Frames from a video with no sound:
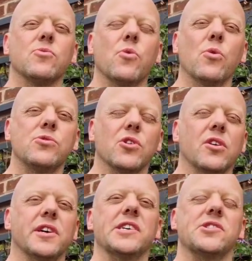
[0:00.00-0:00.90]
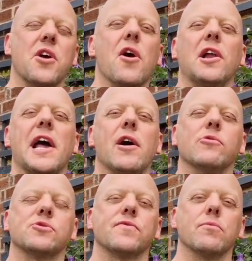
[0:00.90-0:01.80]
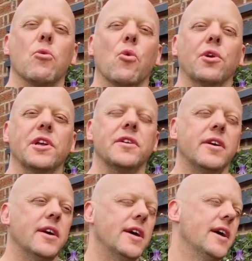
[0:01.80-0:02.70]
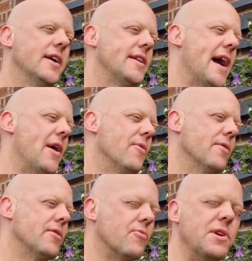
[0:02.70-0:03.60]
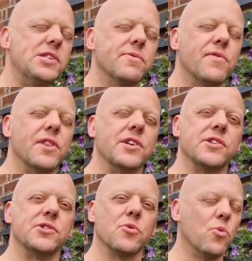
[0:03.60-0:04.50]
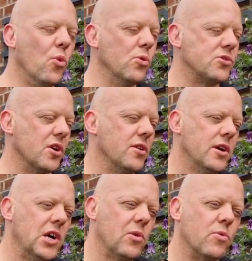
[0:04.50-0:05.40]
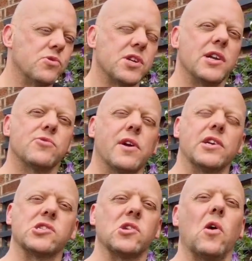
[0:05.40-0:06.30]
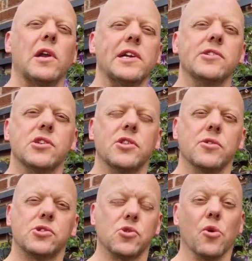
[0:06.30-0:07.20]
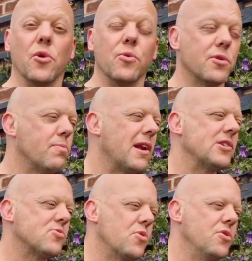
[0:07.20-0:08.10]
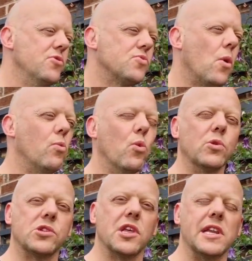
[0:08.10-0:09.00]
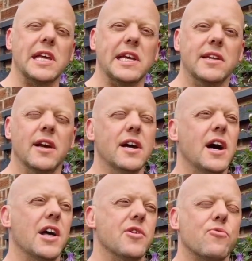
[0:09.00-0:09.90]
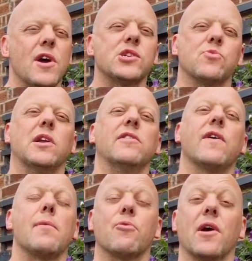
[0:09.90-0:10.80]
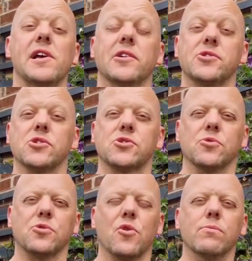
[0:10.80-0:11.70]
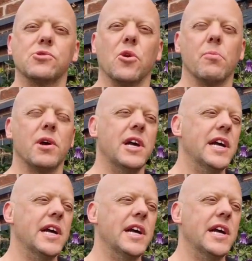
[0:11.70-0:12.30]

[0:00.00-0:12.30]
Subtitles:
to water is the early hours of the morning. Now, the reason for this is the water will saturate slightly into the soil, the plants will use what water they need, and the rest will evaporate as the sun comes up.